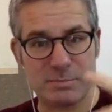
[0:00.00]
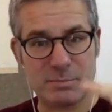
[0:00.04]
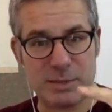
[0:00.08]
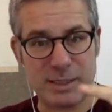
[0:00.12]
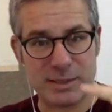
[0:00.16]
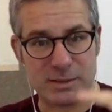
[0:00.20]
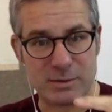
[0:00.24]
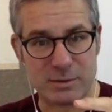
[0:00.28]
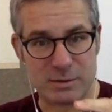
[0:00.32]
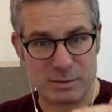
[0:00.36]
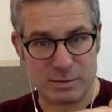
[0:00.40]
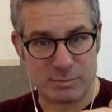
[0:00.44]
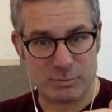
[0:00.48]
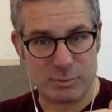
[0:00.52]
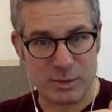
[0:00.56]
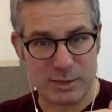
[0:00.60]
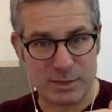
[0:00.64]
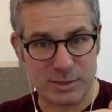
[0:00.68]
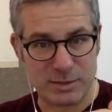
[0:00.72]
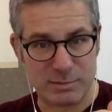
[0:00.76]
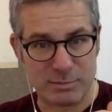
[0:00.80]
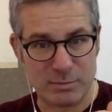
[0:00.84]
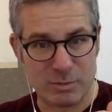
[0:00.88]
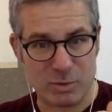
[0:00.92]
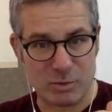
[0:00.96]
based on the
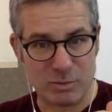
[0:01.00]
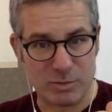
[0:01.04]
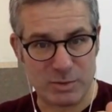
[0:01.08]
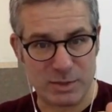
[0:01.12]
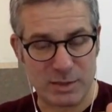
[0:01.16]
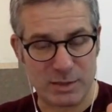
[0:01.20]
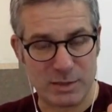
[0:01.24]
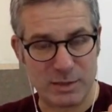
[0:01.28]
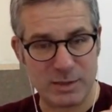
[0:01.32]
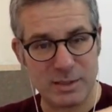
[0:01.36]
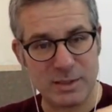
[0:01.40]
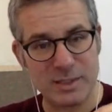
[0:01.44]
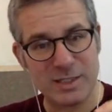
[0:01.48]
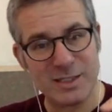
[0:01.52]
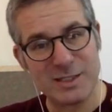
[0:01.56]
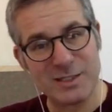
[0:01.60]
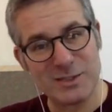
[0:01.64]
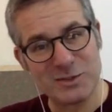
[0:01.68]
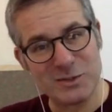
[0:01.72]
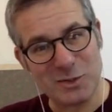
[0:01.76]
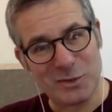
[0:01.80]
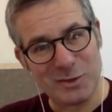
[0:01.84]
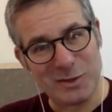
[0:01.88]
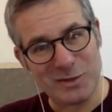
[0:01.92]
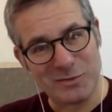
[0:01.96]
present moment.
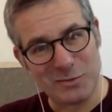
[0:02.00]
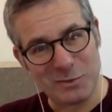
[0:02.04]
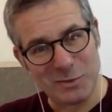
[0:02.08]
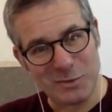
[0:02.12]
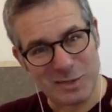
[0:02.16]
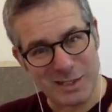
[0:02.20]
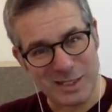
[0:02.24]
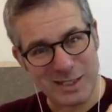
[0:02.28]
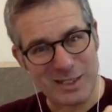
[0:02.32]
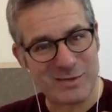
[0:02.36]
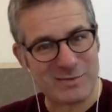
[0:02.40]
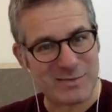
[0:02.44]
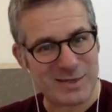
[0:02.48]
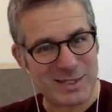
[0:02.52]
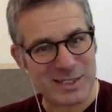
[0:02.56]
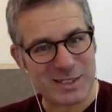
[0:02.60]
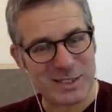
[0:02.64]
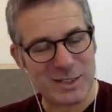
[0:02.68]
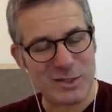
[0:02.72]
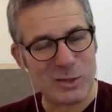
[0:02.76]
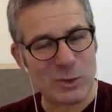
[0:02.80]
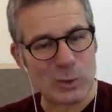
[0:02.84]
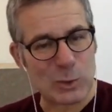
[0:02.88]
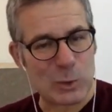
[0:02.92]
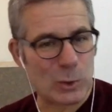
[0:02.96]
So if you think of
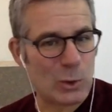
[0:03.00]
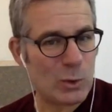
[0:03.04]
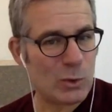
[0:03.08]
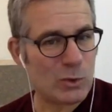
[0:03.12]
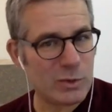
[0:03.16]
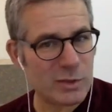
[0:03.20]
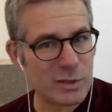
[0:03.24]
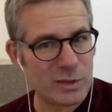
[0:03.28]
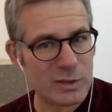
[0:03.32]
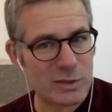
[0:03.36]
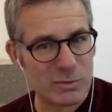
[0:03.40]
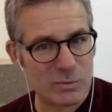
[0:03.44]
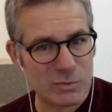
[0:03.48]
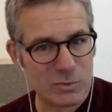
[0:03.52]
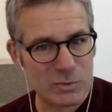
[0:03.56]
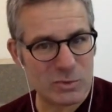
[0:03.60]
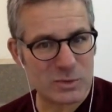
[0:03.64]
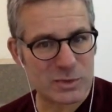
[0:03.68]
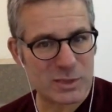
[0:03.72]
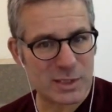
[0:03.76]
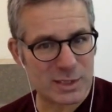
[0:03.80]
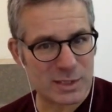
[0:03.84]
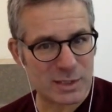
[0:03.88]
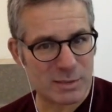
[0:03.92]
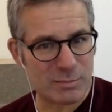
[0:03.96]
Aikido, learning the
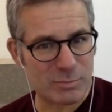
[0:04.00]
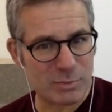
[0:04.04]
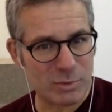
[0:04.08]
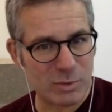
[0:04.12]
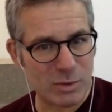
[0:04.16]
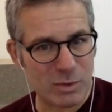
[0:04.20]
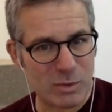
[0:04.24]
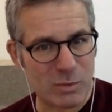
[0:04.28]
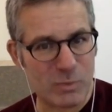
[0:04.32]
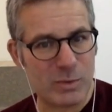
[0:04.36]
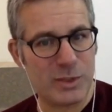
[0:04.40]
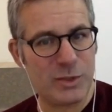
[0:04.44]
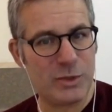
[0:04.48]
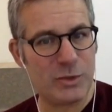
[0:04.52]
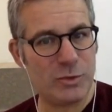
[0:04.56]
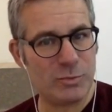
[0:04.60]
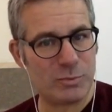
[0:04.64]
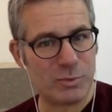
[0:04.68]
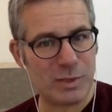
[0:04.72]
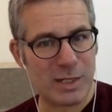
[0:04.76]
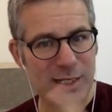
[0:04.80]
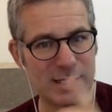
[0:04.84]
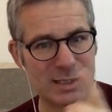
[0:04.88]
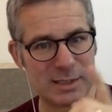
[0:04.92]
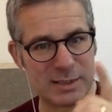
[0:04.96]
rules like a pro, when you
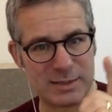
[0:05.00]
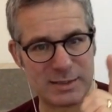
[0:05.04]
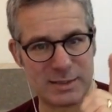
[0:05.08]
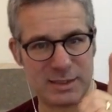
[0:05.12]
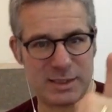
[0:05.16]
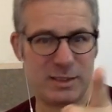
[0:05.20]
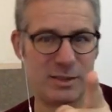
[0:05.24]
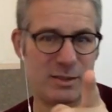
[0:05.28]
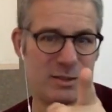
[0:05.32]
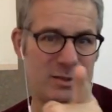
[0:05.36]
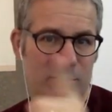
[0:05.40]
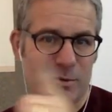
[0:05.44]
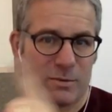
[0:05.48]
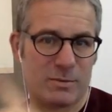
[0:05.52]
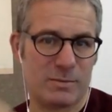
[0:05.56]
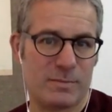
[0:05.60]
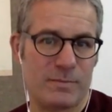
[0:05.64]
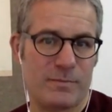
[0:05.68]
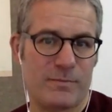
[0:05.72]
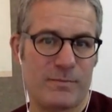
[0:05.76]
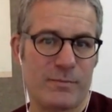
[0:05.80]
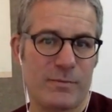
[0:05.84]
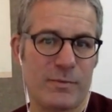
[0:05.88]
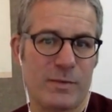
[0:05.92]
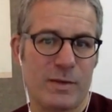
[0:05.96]
practice Ikkyo,
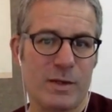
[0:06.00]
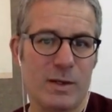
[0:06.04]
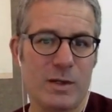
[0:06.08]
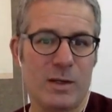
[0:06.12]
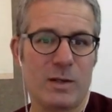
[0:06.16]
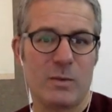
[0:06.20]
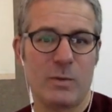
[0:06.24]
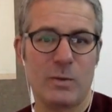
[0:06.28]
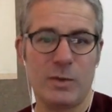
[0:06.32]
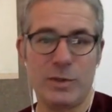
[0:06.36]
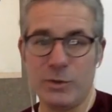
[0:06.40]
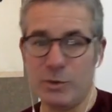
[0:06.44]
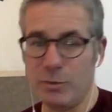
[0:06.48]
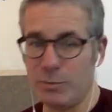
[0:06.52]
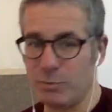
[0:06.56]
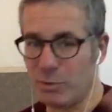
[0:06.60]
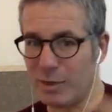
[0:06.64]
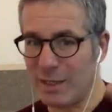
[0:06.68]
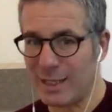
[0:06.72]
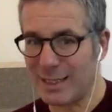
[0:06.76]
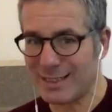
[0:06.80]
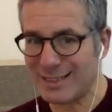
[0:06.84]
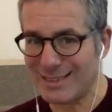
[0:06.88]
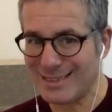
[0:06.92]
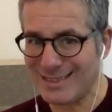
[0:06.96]
when you
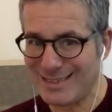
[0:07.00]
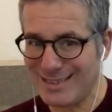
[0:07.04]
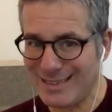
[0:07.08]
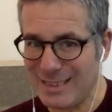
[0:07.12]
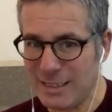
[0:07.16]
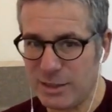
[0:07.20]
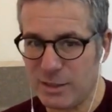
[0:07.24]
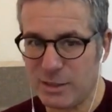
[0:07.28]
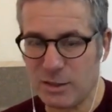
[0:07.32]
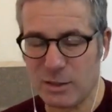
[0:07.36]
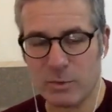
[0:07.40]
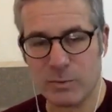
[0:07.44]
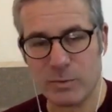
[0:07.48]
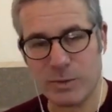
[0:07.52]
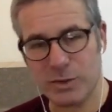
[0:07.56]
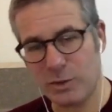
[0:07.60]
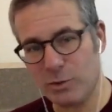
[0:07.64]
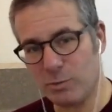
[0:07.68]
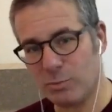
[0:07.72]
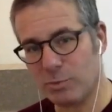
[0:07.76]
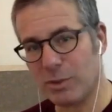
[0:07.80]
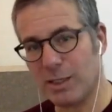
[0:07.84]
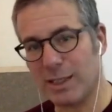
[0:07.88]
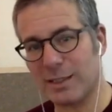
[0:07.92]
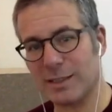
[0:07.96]
practice Nikkyo,
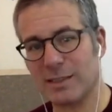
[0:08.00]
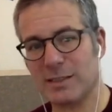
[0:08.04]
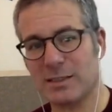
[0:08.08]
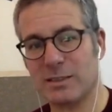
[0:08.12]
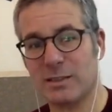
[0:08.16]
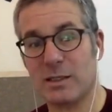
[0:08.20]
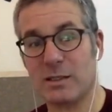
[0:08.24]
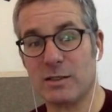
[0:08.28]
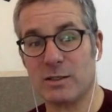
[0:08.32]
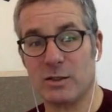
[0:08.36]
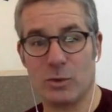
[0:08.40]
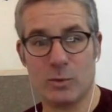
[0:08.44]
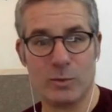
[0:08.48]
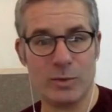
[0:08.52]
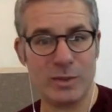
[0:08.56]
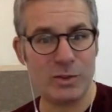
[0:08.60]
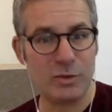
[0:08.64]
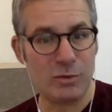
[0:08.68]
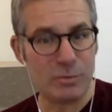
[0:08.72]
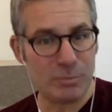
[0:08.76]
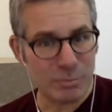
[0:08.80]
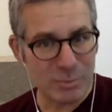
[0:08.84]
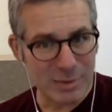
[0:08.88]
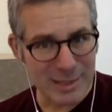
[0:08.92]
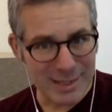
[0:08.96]
when you practice Sankyo,
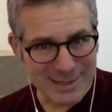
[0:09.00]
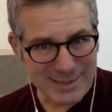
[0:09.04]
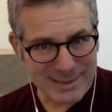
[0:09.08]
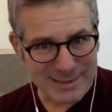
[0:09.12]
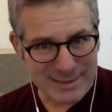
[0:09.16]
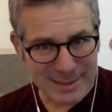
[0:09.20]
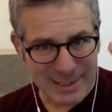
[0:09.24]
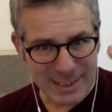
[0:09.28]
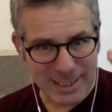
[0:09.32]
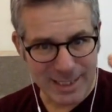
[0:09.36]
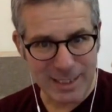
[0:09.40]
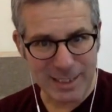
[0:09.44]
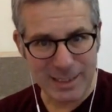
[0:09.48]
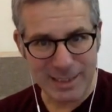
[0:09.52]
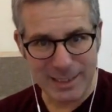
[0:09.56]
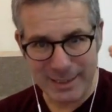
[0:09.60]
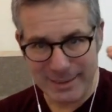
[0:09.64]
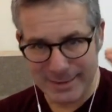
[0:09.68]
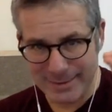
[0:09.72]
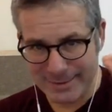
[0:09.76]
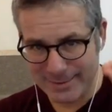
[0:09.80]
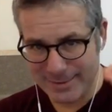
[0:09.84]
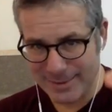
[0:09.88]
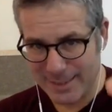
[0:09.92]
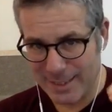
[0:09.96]
when you practice
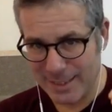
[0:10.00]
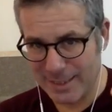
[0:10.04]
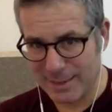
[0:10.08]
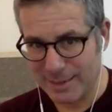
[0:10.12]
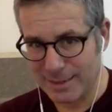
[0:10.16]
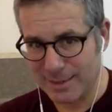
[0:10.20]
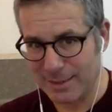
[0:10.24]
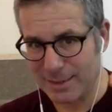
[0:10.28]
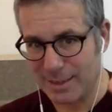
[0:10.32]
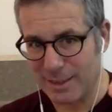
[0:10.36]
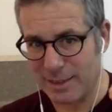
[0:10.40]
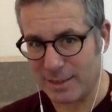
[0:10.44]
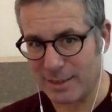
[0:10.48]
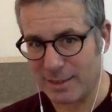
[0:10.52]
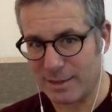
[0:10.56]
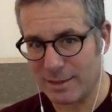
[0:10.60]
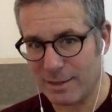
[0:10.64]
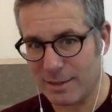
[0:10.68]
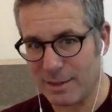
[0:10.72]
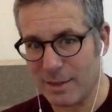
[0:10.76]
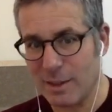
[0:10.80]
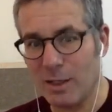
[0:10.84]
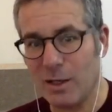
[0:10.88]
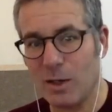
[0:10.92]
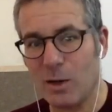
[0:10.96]
any
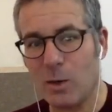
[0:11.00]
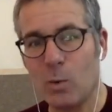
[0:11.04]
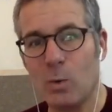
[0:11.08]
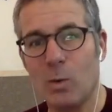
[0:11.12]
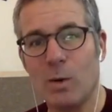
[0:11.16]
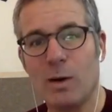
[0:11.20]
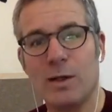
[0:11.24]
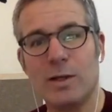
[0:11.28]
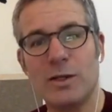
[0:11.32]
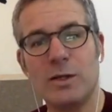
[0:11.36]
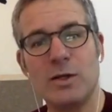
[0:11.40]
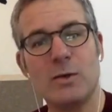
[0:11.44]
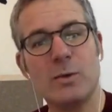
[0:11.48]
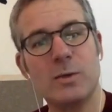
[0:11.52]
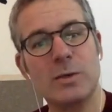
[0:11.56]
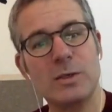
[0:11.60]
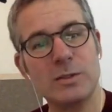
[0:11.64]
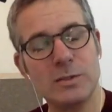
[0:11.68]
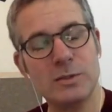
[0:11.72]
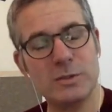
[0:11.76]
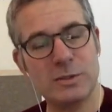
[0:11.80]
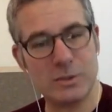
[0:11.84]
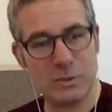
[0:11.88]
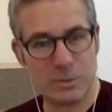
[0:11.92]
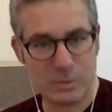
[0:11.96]
technique, what you
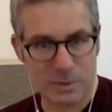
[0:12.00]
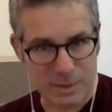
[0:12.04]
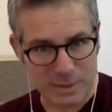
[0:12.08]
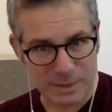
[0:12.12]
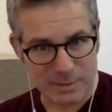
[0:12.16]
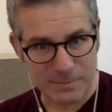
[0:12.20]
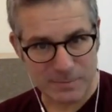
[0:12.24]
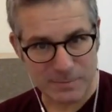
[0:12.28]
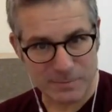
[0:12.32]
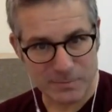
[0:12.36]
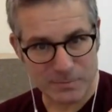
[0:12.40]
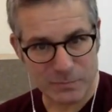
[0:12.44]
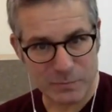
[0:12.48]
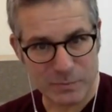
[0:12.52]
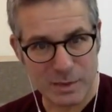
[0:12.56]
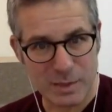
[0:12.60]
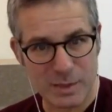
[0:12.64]
are doing